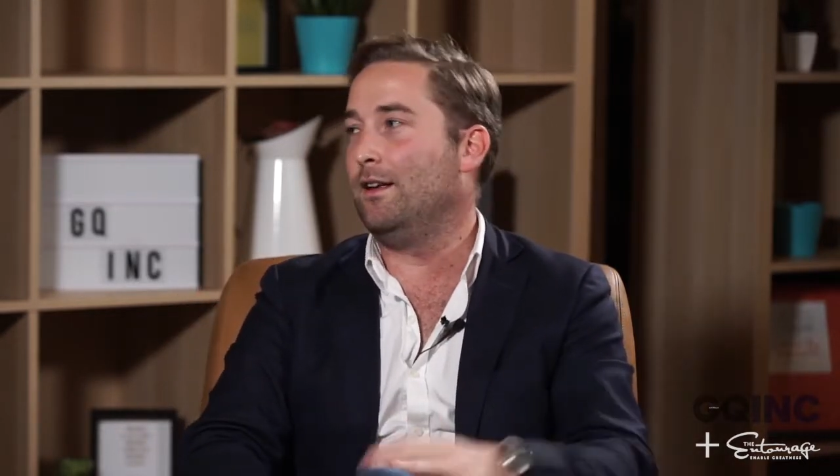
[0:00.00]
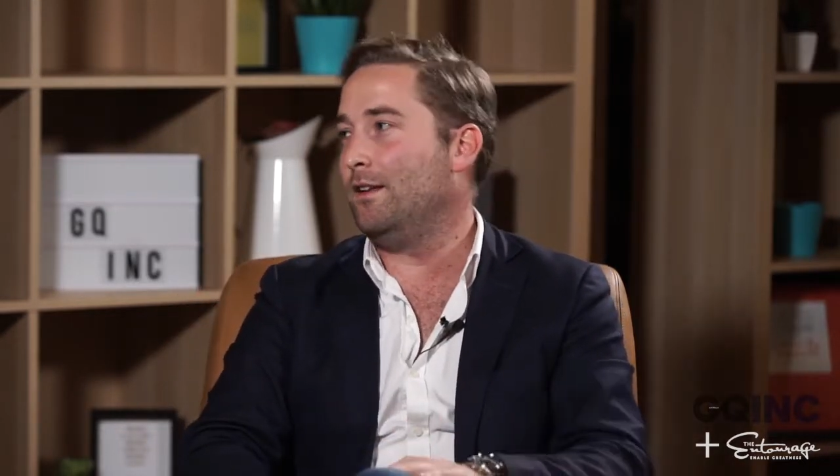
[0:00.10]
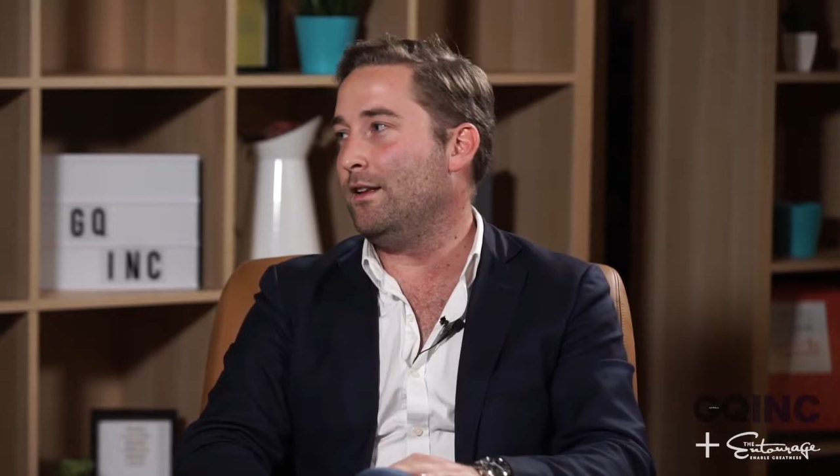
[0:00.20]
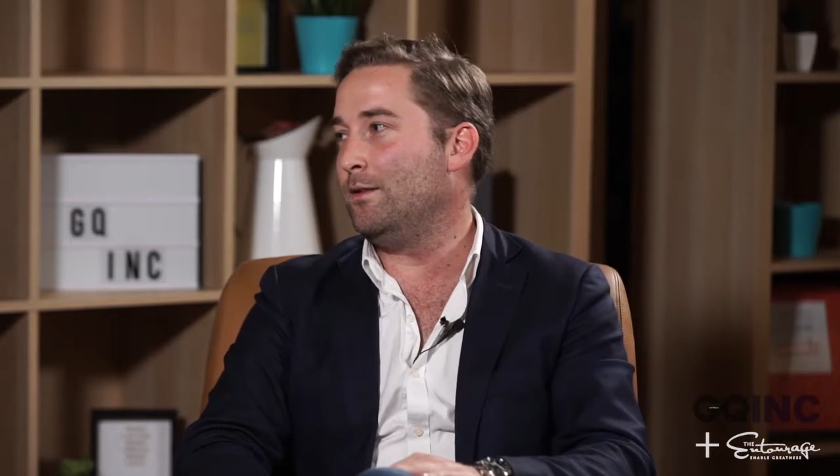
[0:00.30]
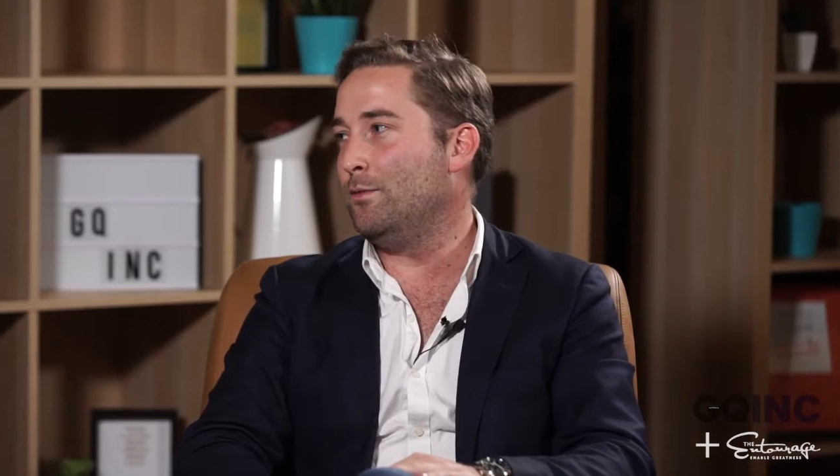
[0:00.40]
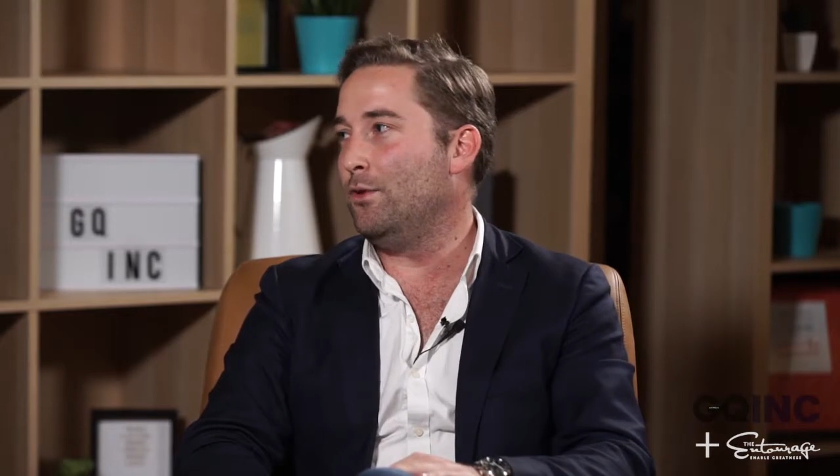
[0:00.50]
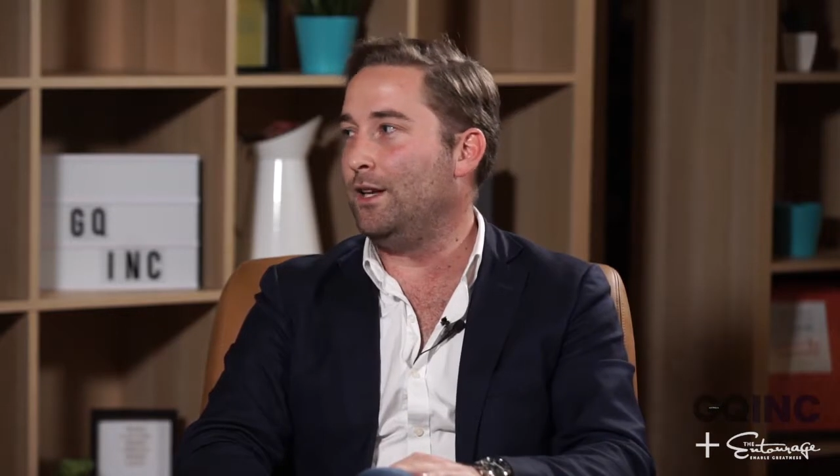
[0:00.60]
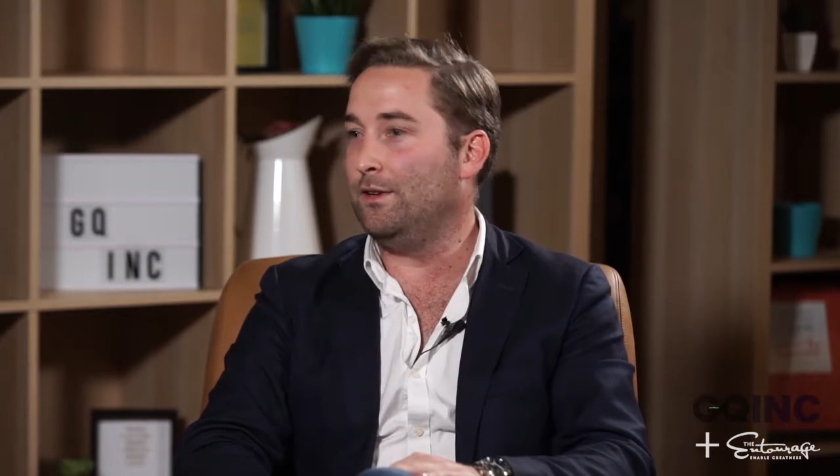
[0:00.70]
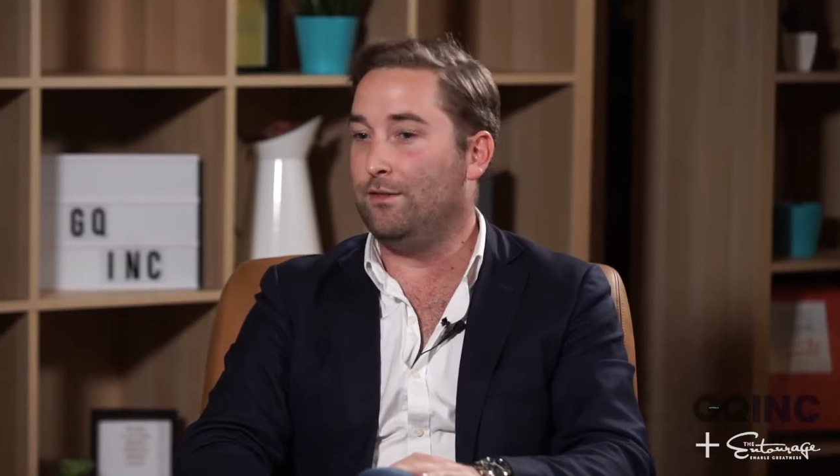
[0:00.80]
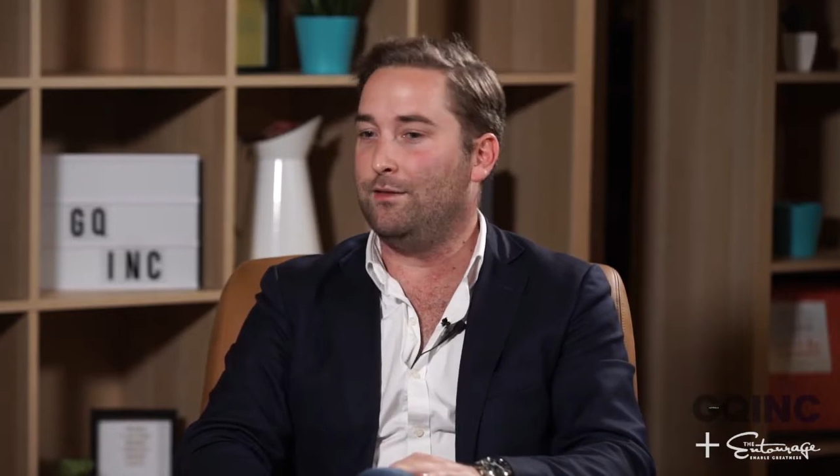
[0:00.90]
and the
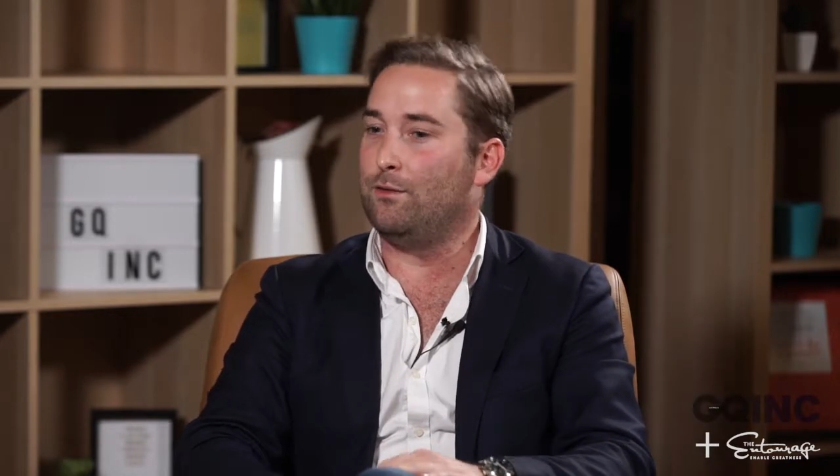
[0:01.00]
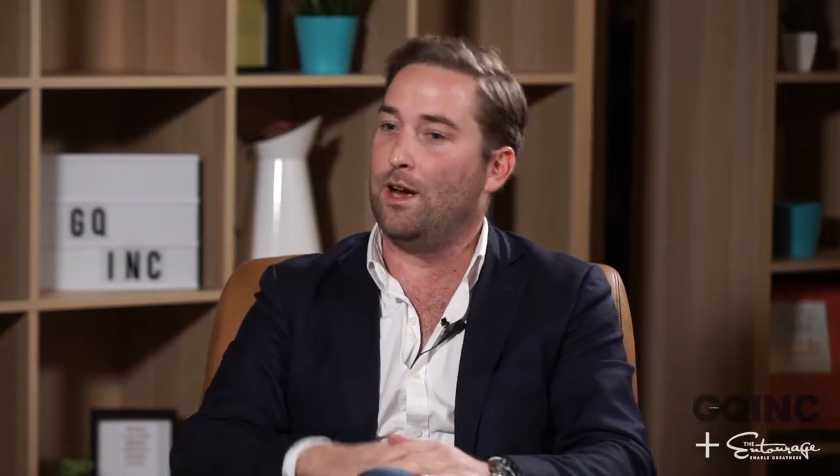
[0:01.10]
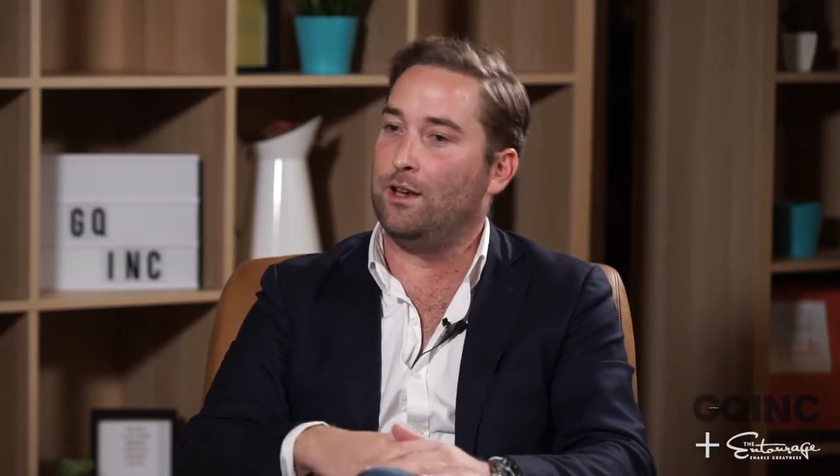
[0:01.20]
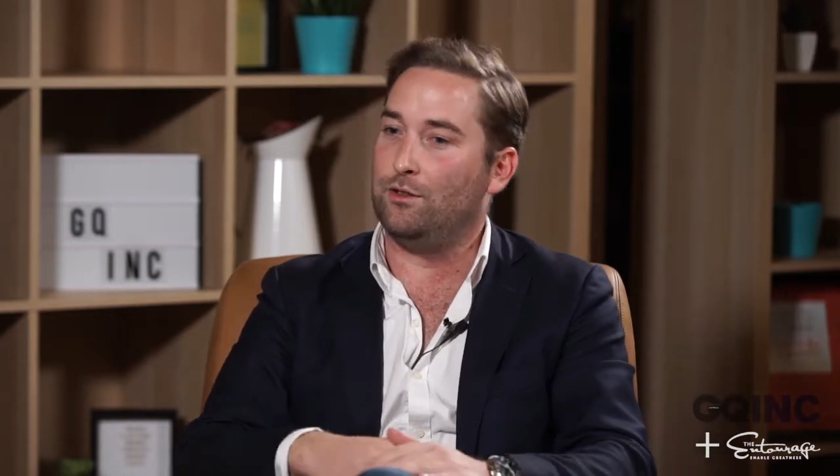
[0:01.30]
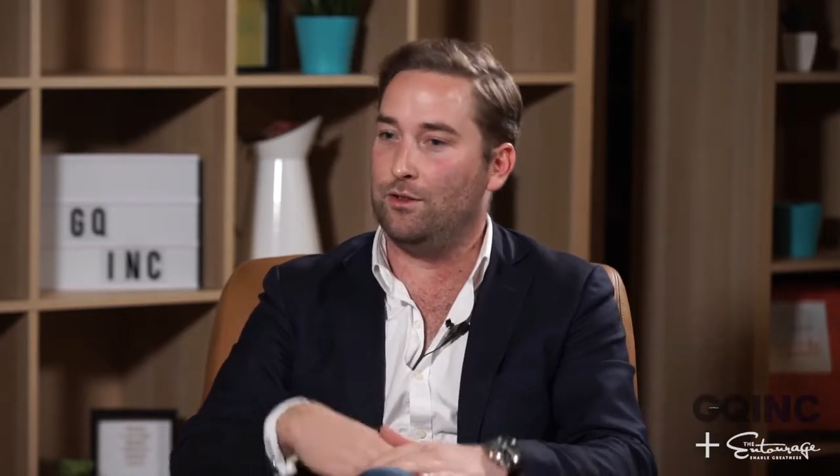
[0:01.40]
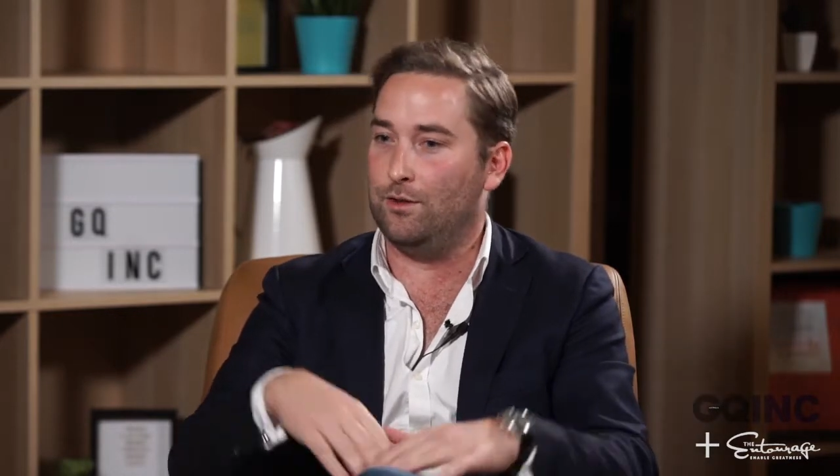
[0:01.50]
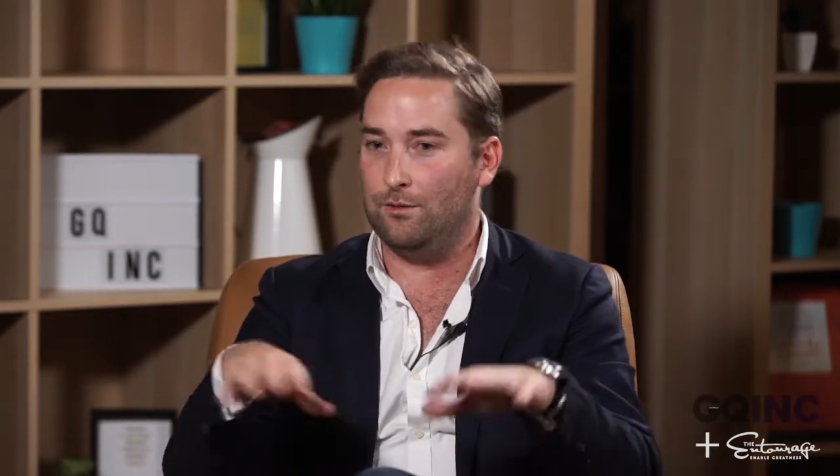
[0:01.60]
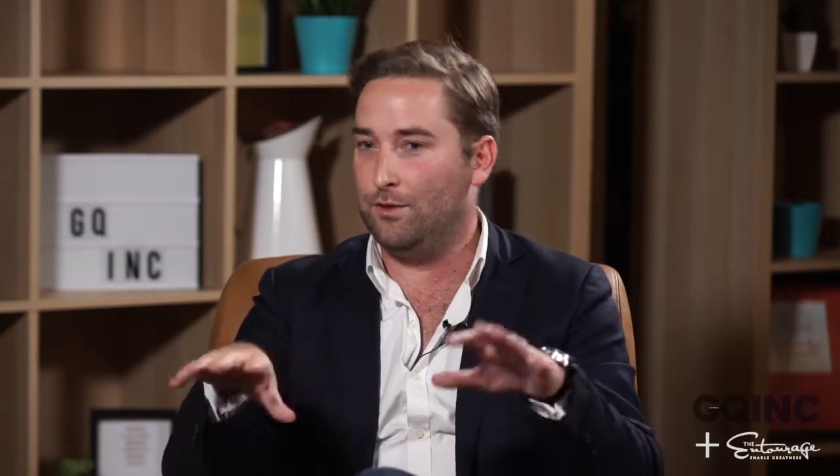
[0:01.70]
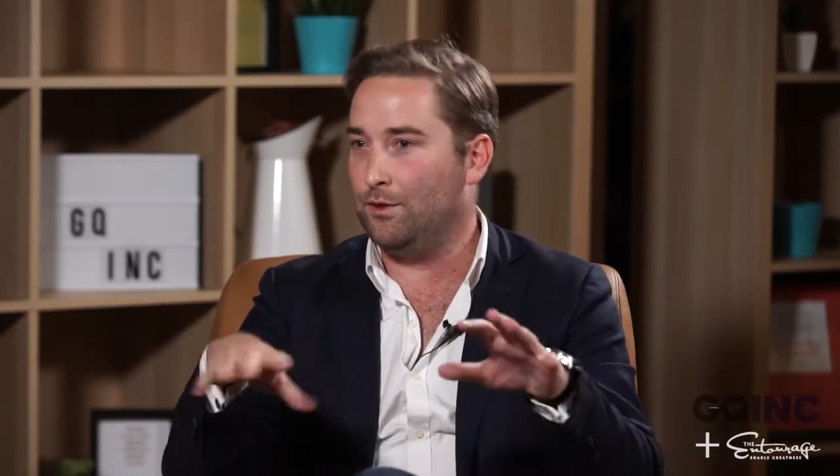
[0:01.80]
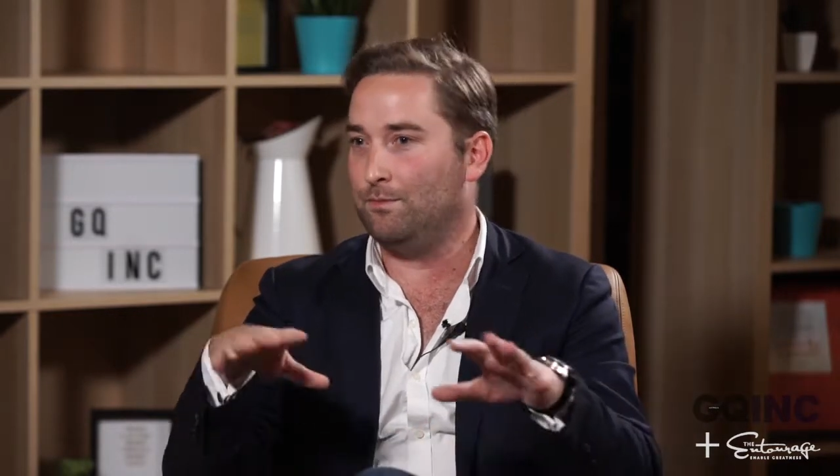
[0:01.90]
more innovative ways you
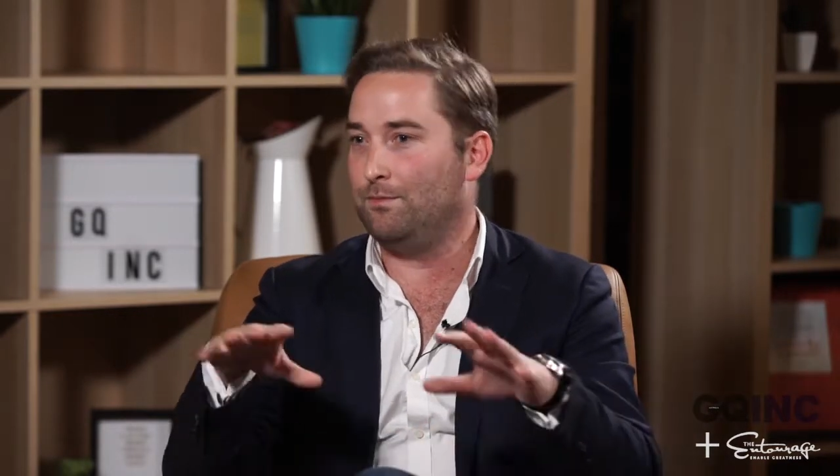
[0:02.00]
